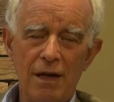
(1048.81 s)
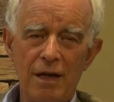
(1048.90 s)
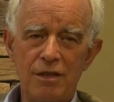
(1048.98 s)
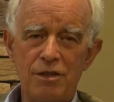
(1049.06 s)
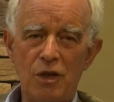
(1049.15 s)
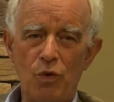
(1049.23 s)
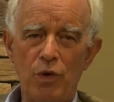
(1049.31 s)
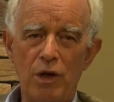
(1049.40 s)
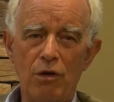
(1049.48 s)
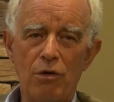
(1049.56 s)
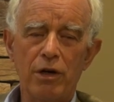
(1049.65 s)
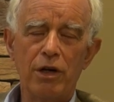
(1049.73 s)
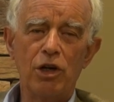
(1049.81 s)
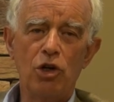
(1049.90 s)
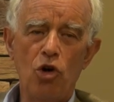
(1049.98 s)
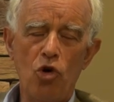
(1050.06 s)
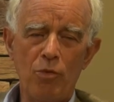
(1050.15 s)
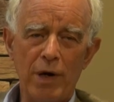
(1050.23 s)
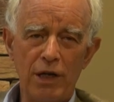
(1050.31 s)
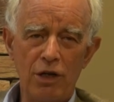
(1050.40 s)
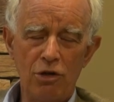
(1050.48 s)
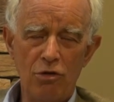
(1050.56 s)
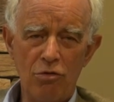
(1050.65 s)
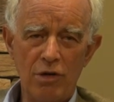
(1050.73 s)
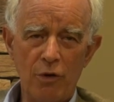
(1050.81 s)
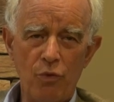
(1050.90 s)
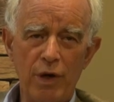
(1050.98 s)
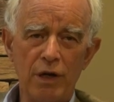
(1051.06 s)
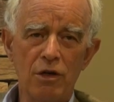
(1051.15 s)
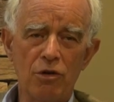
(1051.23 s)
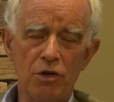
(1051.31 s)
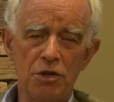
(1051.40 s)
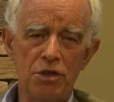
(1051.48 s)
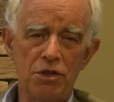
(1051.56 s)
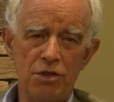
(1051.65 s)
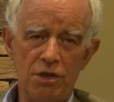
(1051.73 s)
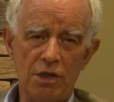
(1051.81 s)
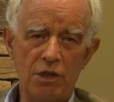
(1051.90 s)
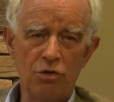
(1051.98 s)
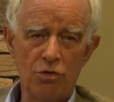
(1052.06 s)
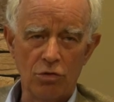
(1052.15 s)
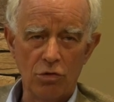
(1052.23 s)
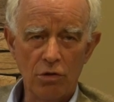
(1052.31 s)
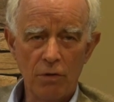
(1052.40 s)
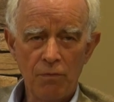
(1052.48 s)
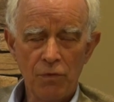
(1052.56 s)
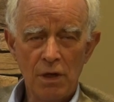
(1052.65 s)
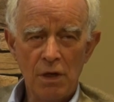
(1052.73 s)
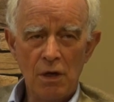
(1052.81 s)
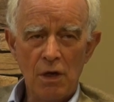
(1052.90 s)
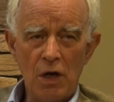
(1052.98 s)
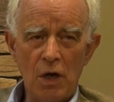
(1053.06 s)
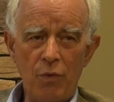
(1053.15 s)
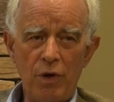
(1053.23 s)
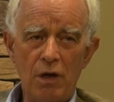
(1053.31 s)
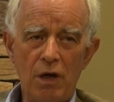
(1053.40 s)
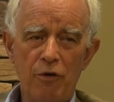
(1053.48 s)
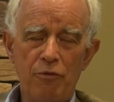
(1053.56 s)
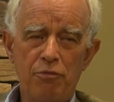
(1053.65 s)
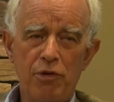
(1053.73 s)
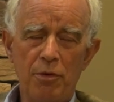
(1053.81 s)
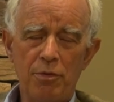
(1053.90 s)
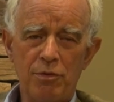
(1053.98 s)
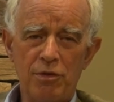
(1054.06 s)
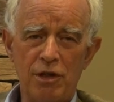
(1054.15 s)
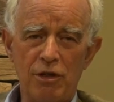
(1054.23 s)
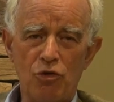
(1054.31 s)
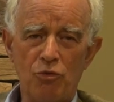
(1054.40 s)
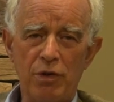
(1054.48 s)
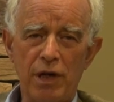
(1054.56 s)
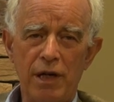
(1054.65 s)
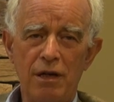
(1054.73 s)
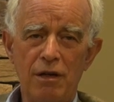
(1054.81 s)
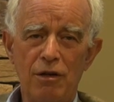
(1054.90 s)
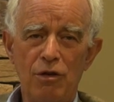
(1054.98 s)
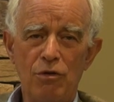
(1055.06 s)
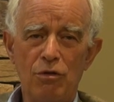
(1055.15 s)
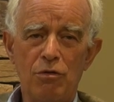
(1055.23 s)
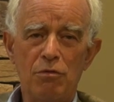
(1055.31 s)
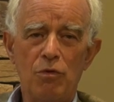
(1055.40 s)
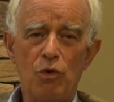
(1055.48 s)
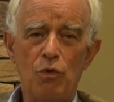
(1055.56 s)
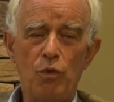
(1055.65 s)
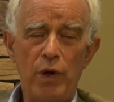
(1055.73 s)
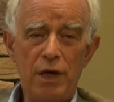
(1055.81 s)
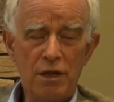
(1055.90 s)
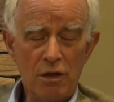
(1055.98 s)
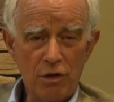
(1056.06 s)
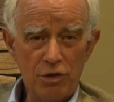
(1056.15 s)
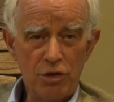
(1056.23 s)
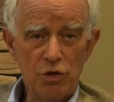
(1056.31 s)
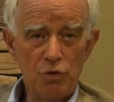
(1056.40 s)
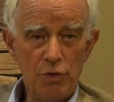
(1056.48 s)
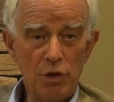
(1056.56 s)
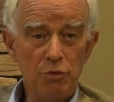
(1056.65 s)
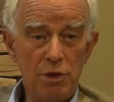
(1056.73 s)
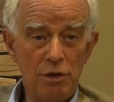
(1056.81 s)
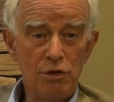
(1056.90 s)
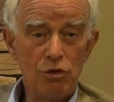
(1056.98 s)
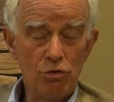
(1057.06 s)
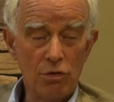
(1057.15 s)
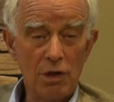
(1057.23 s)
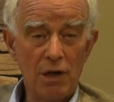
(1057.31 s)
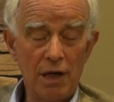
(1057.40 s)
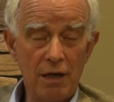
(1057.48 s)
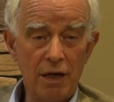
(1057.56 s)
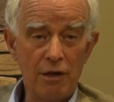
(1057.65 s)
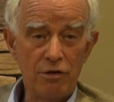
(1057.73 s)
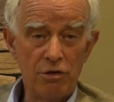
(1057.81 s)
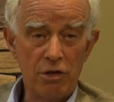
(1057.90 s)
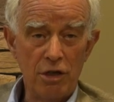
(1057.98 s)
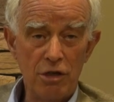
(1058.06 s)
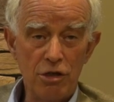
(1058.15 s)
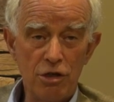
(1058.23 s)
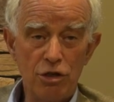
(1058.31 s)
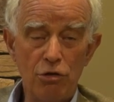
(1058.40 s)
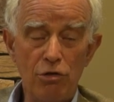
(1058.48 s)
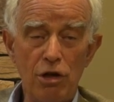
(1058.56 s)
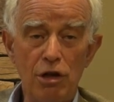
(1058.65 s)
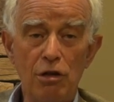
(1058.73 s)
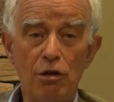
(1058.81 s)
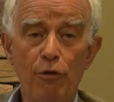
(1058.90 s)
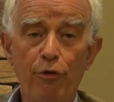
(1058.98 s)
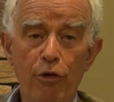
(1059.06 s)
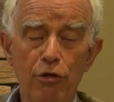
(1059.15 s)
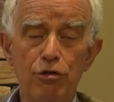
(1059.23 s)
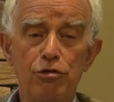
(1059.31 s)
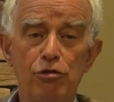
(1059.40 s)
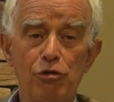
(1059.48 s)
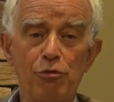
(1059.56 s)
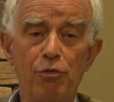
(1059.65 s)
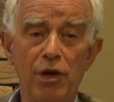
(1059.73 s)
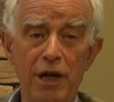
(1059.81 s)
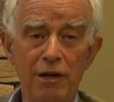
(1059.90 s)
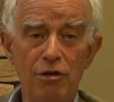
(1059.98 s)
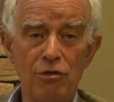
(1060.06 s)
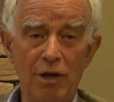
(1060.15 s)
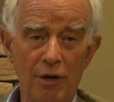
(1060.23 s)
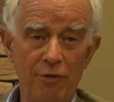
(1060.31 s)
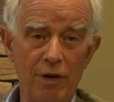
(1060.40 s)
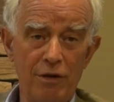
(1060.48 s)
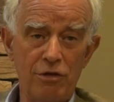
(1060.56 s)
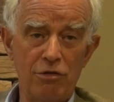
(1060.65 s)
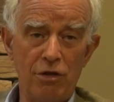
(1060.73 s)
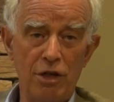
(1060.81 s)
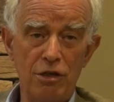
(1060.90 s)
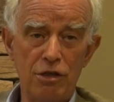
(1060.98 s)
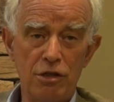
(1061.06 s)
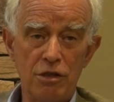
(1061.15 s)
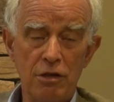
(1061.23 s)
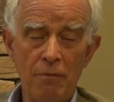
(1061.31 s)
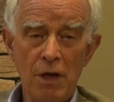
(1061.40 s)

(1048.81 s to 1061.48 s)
Let's say when you are in coma, you don't have waking consciousness at all. And when you have problems in your brain, your waking consciousness will be distorted, like hallucinations. So you need a functional brain to have hallucinations.